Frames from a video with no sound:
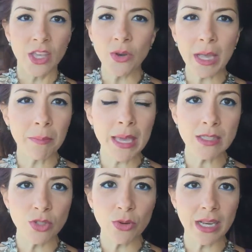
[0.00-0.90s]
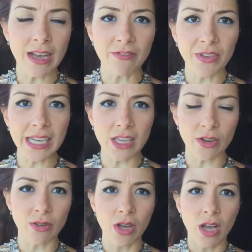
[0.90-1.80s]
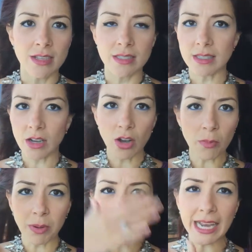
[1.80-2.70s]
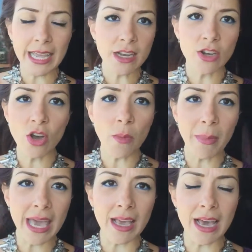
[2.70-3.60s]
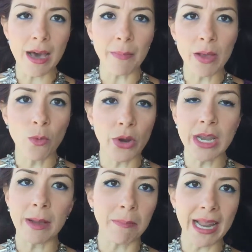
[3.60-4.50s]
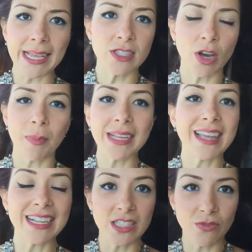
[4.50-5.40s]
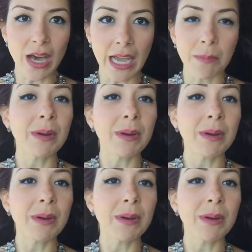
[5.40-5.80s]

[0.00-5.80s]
You can be doing a video completely no makeup and wearing a plain top, and that is fine,